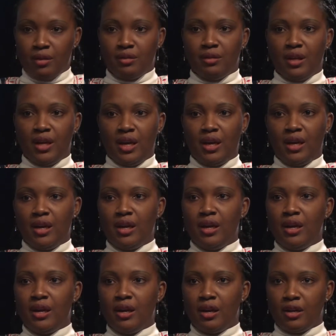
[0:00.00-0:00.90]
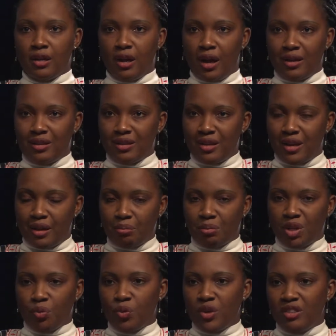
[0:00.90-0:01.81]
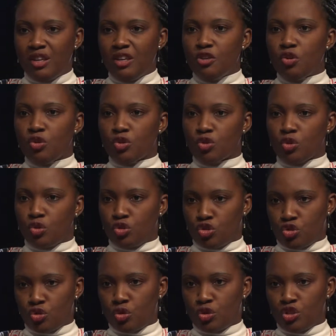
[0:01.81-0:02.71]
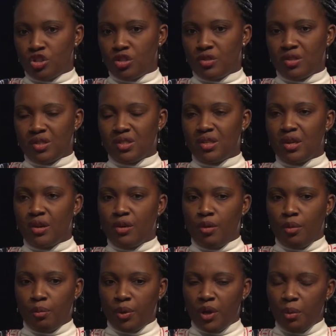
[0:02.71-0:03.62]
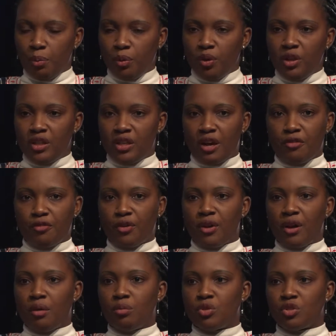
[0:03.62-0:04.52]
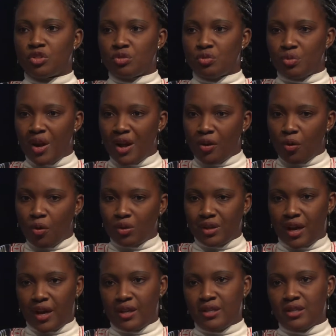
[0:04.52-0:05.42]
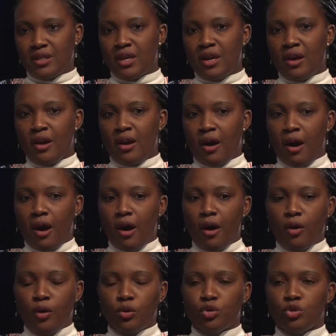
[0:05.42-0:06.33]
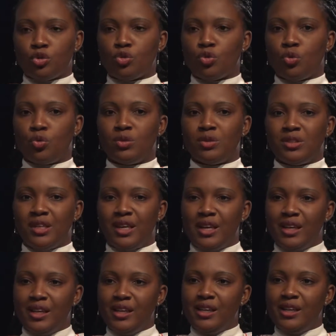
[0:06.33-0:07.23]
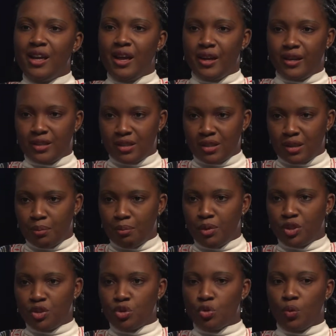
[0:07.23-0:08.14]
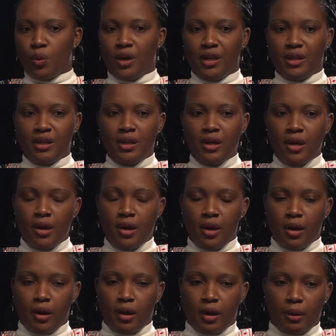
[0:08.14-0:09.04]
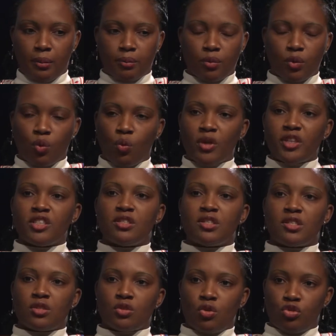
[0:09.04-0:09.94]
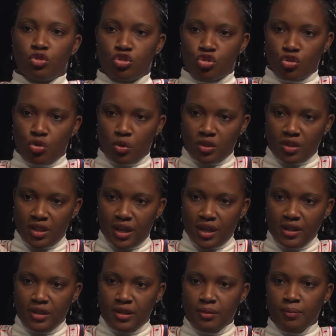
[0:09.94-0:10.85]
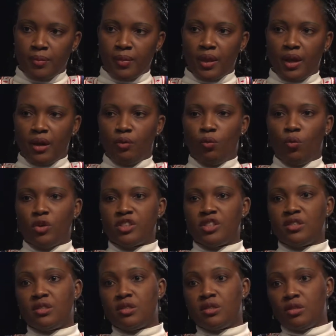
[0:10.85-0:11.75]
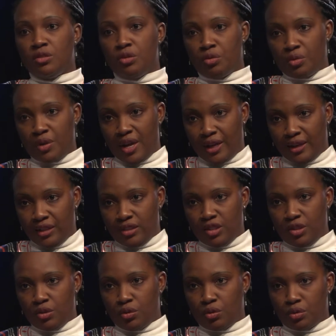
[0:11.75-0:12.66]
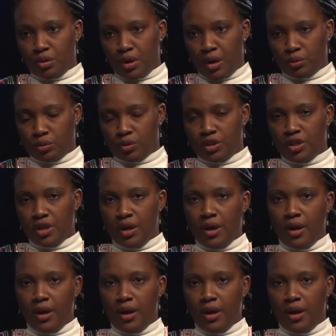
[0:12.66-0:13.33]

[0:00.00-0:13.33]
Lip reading: And then within those constructions, people in Africa must recognize how to delineate between what is constructed and what is the reality on ground.